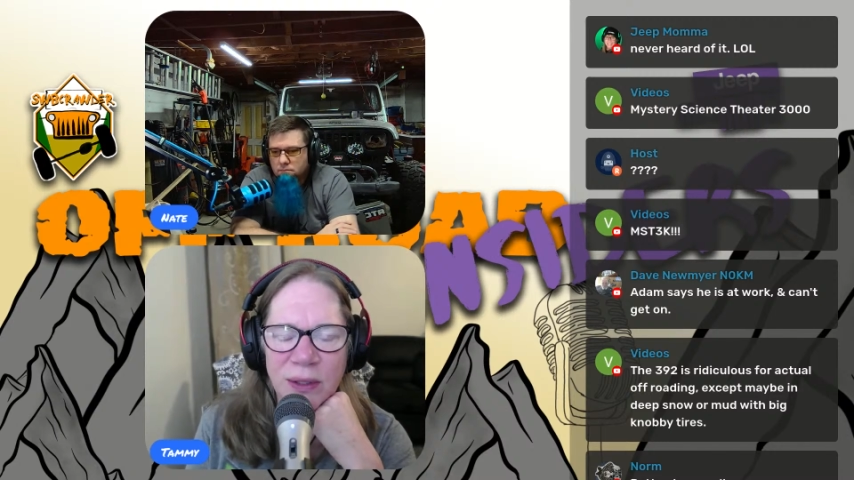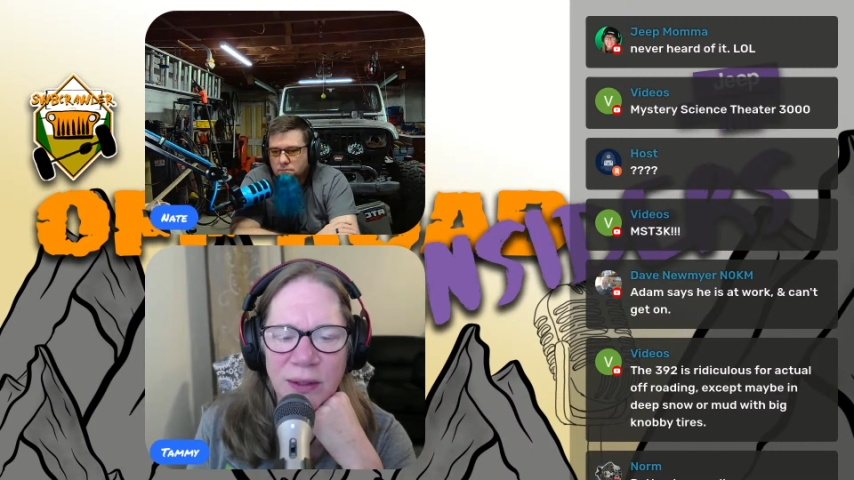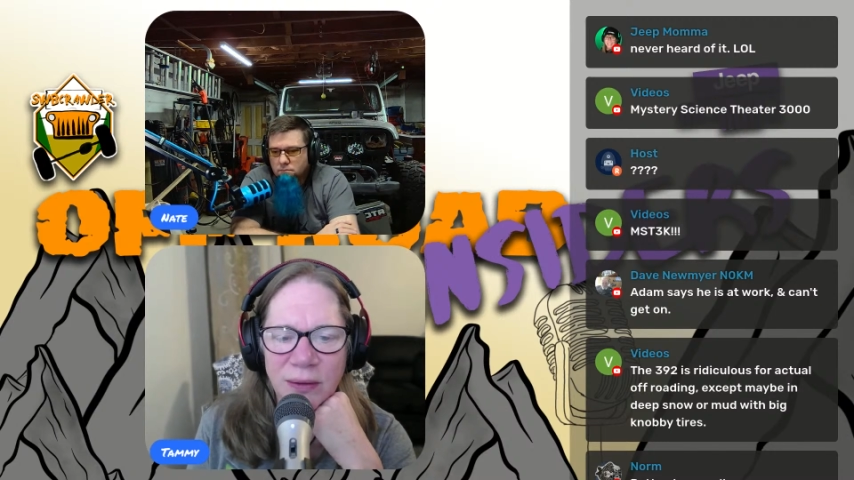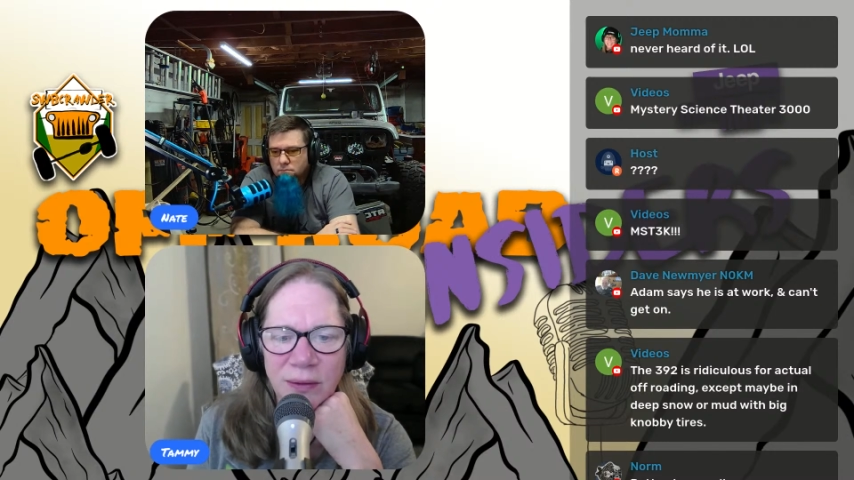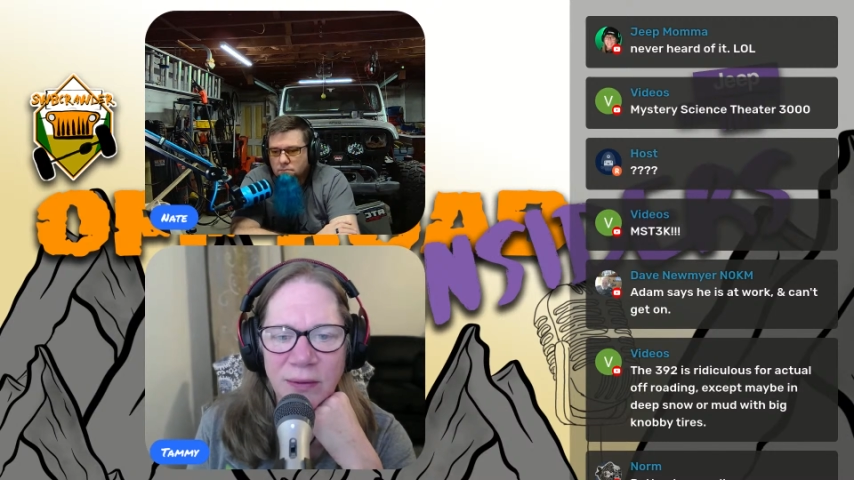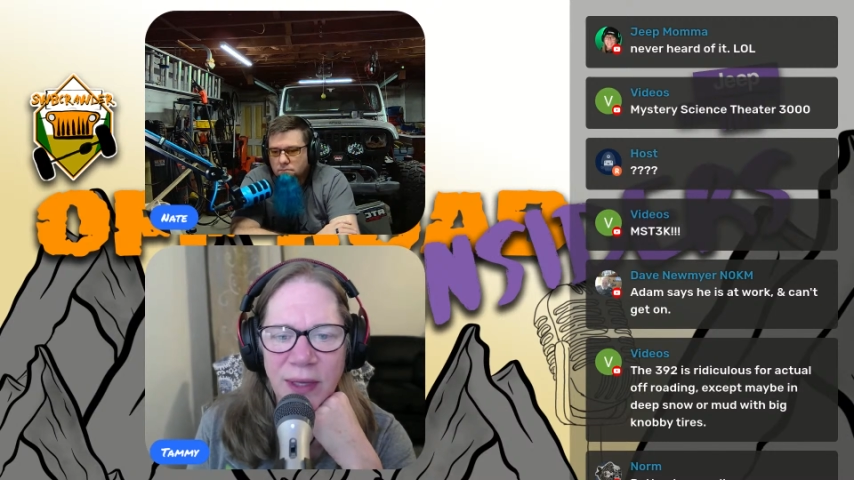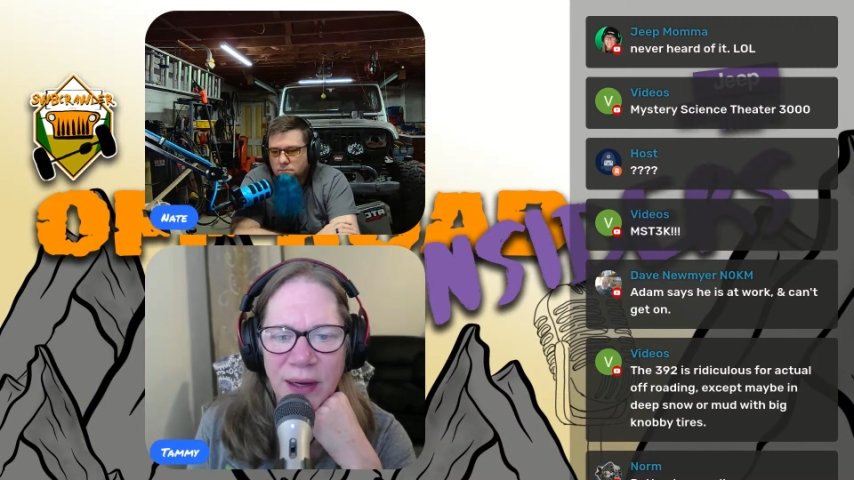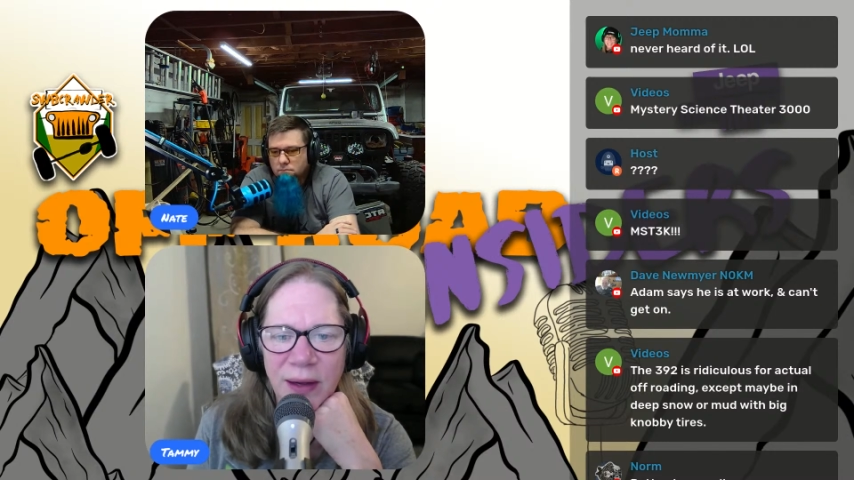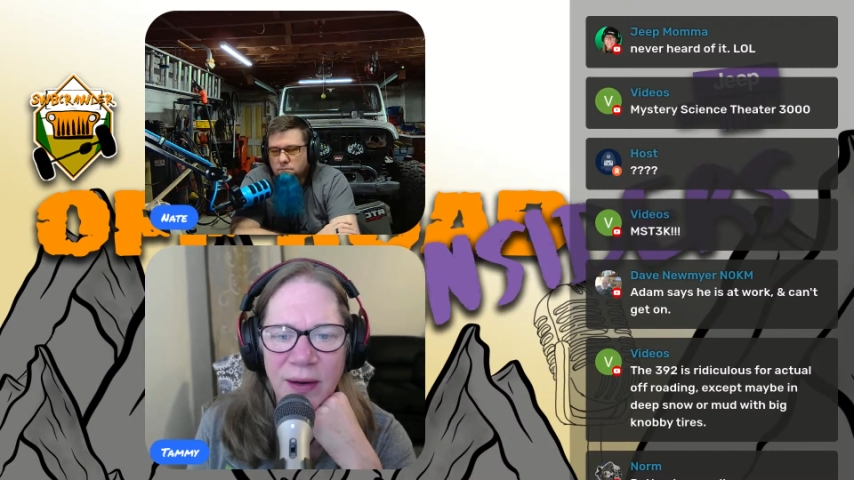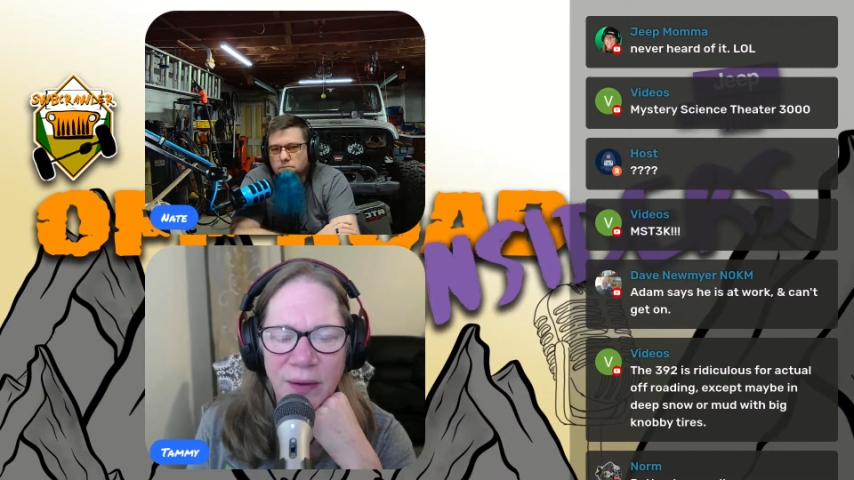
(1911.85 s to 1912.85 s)
and that
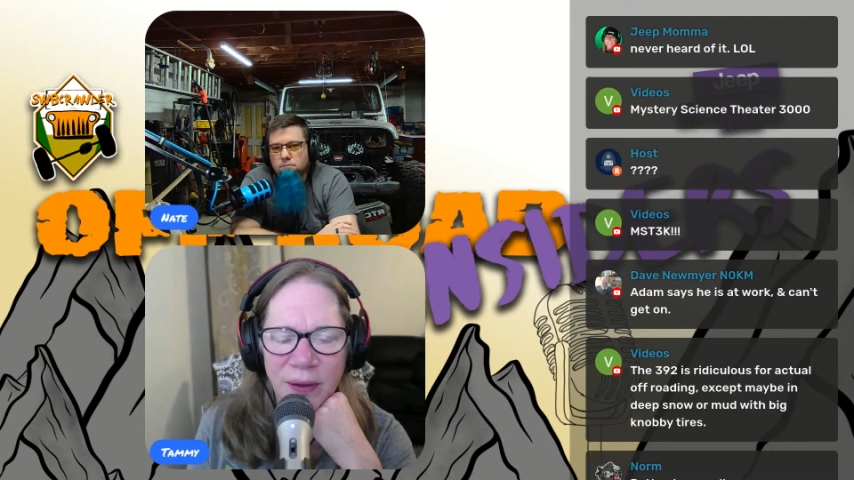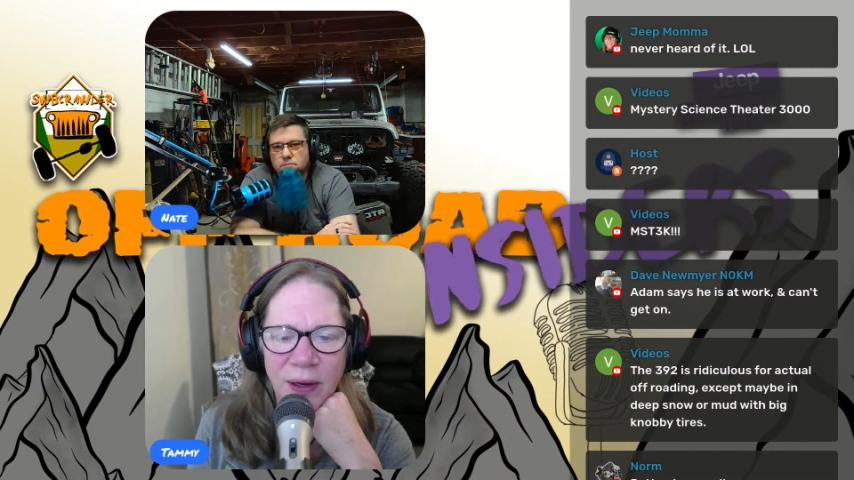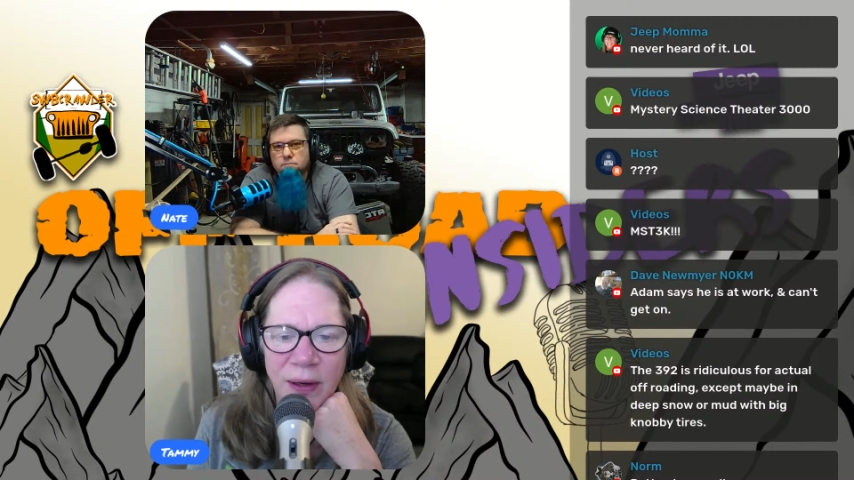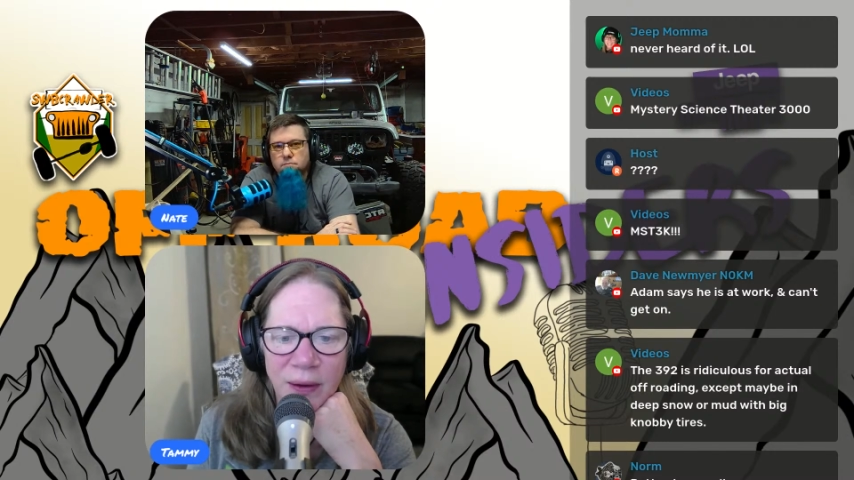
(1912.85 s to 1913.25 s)
kind of thing.